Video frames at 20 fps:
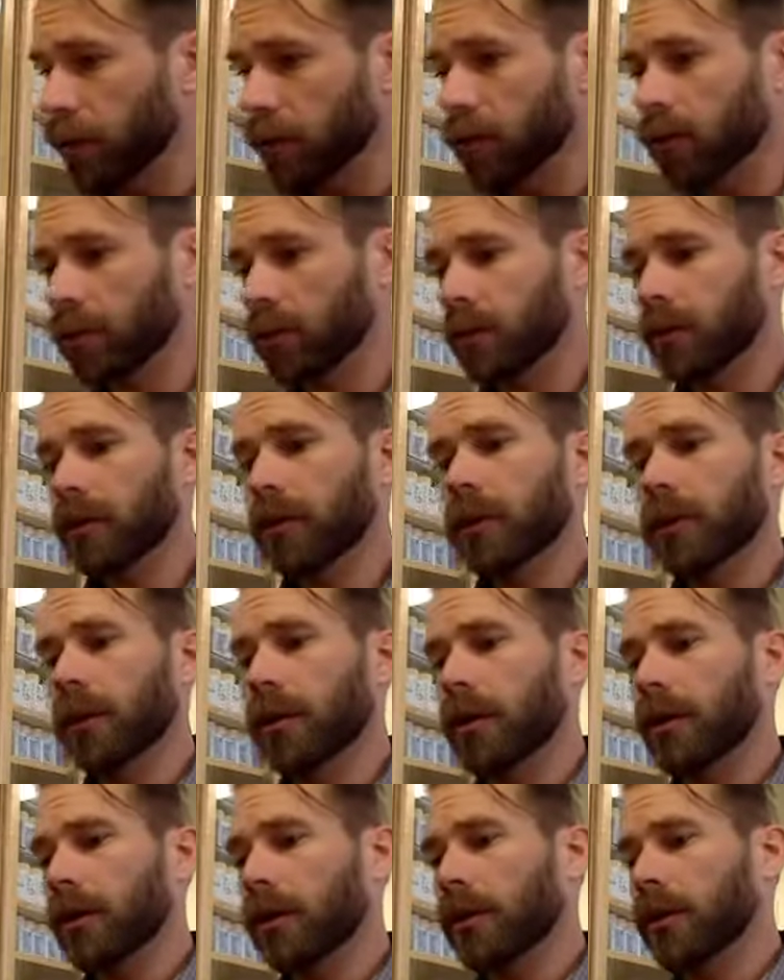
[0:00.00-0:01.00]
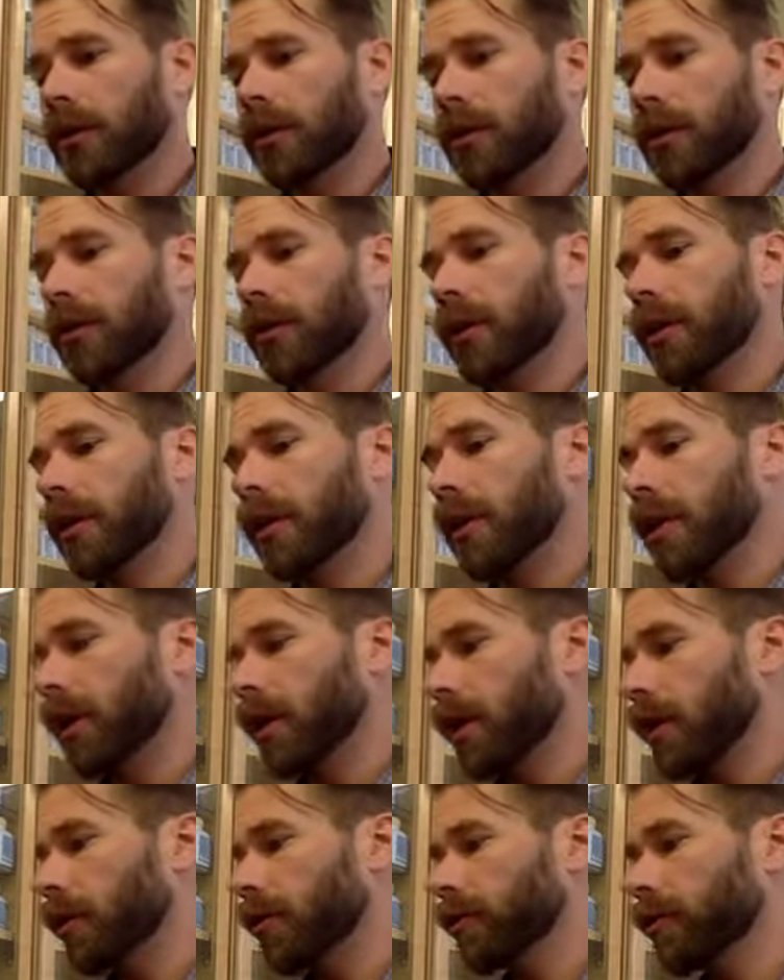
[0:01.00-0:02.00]
And then
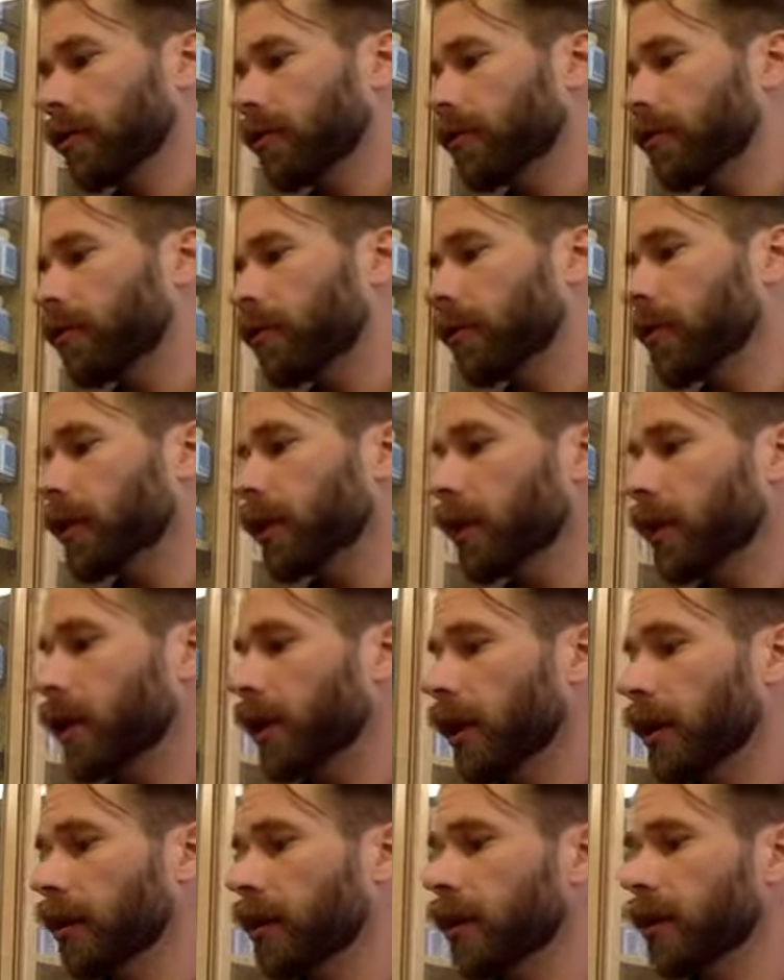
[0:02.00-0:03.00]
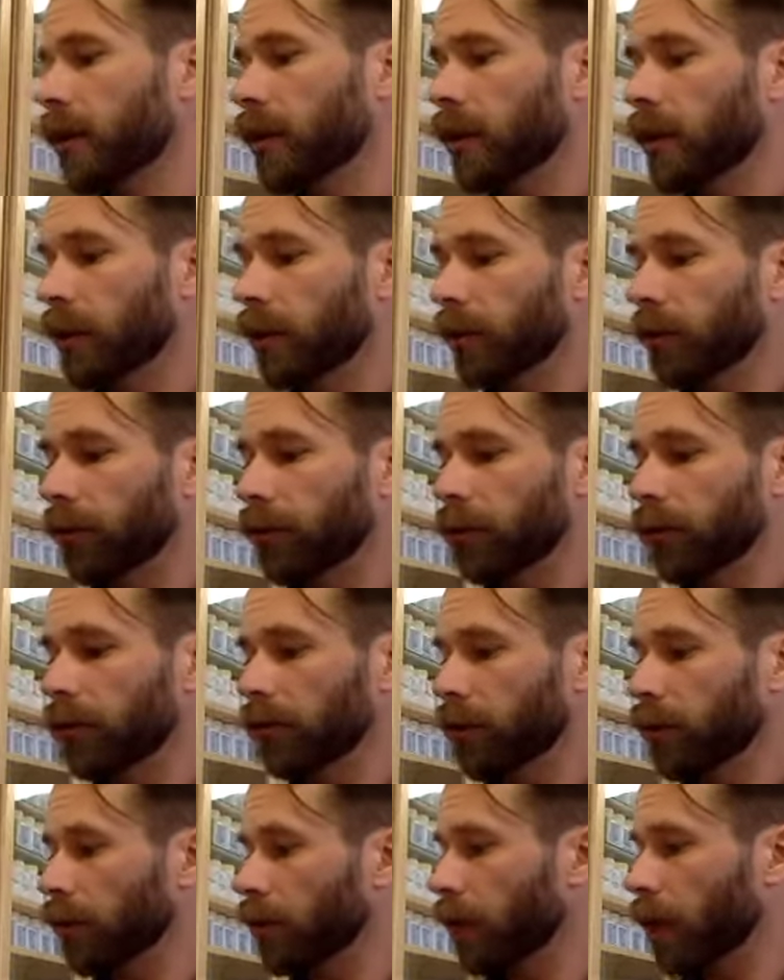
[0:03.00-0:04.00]
for a formula like this,
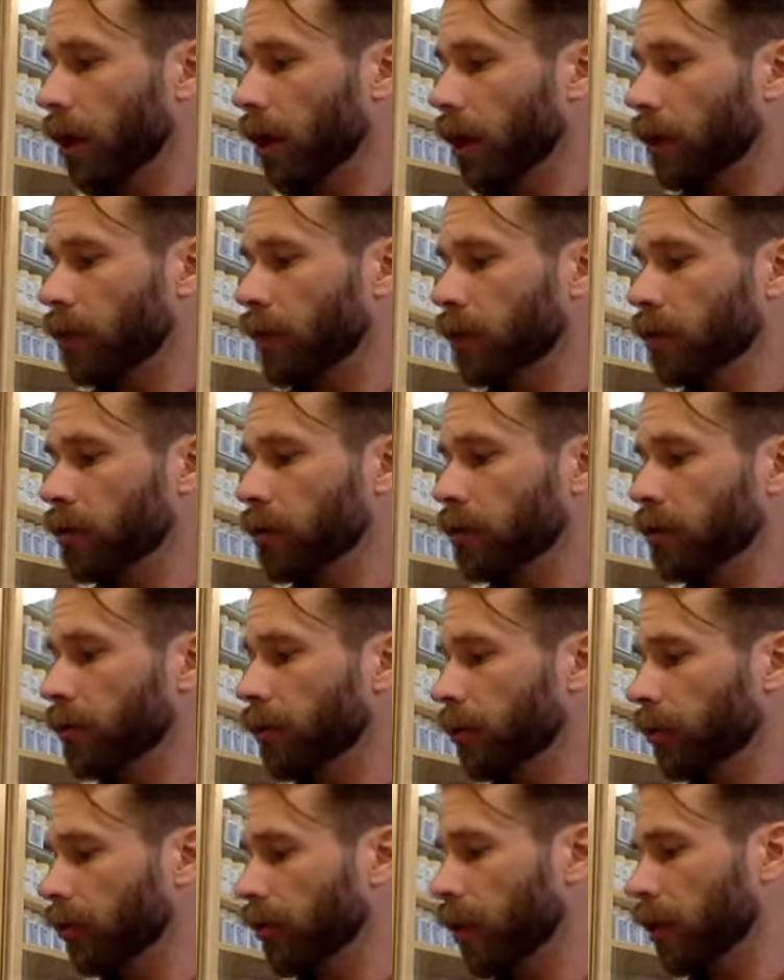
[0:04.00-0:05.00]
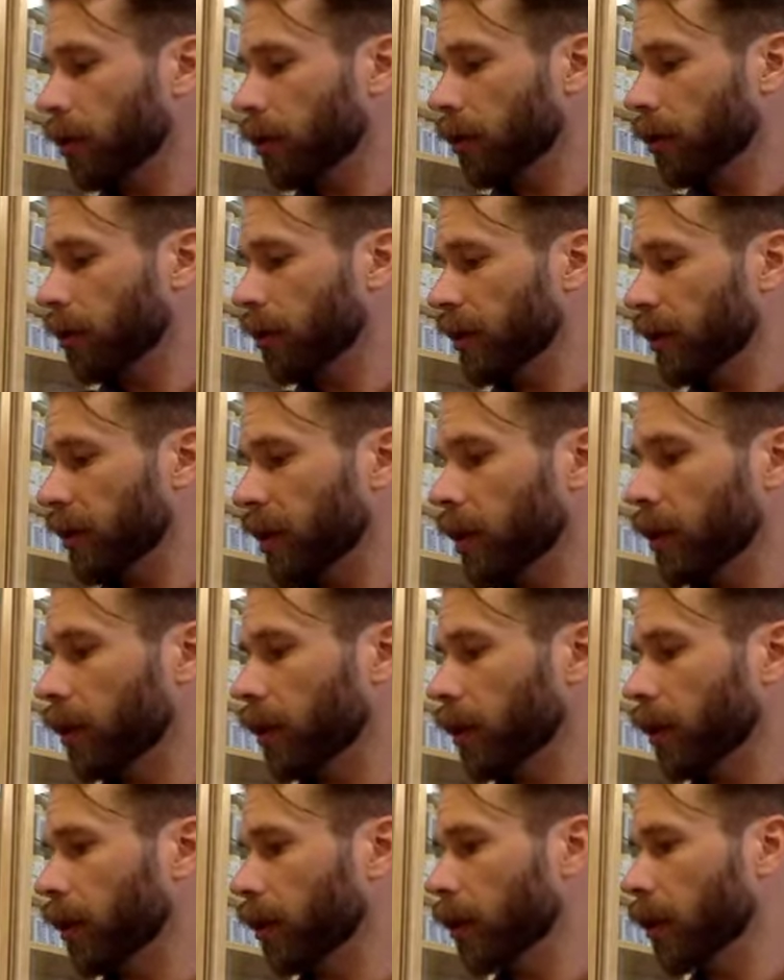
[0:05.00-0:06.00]
patient will most likely be taking
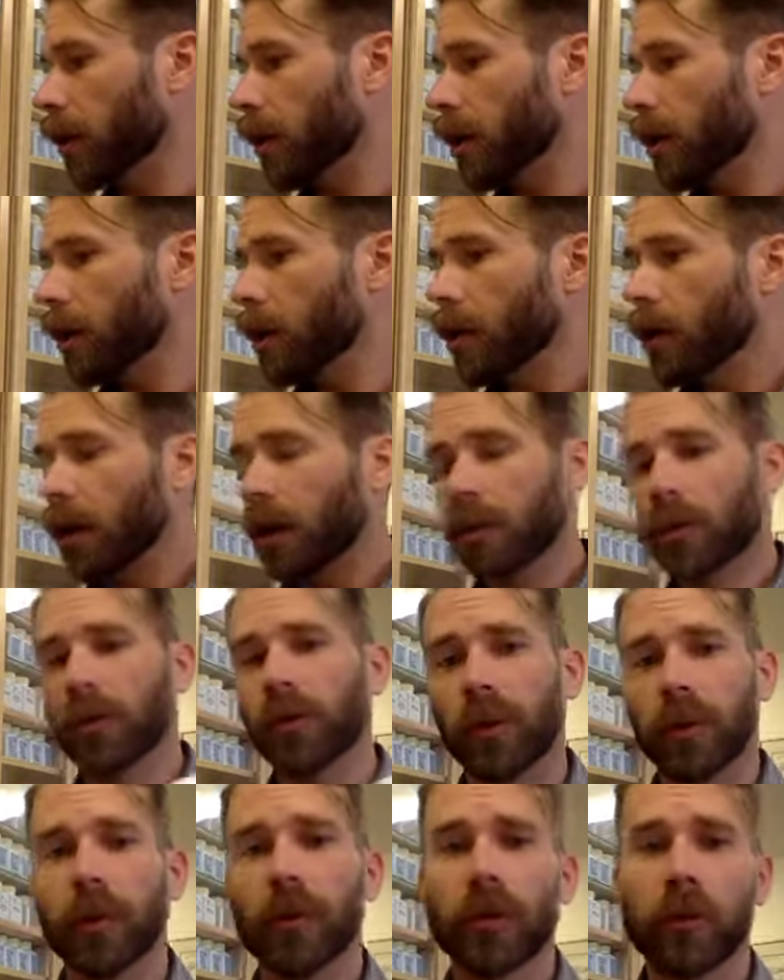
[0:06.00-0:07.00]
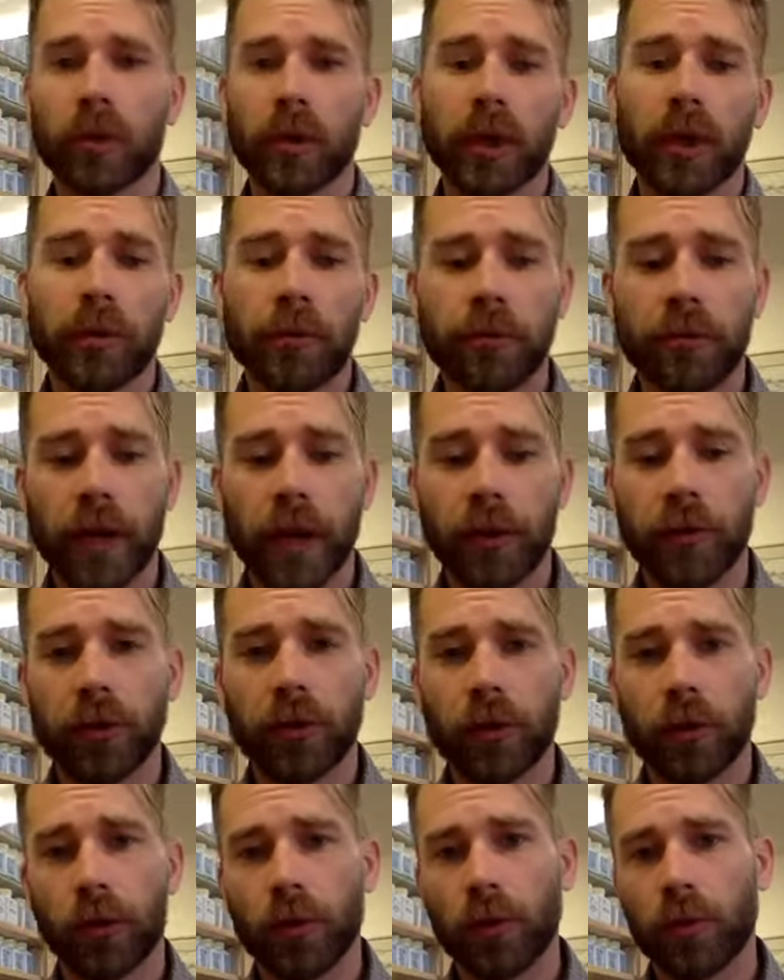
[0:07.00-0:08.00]
between 3 and 5
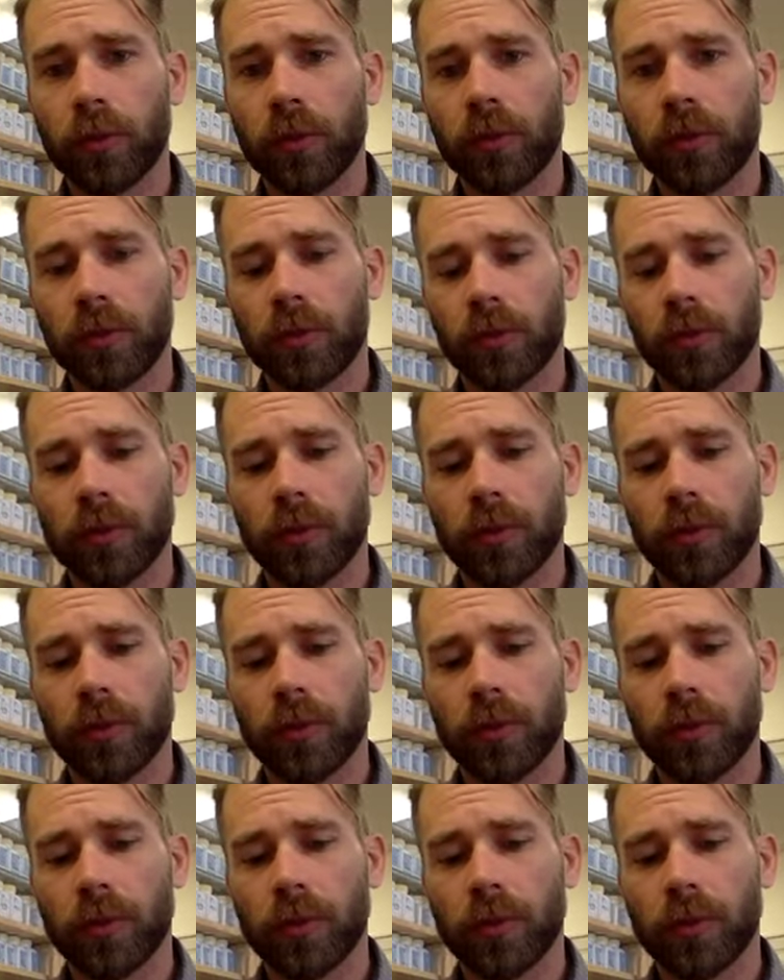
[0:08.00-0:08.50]
scoops.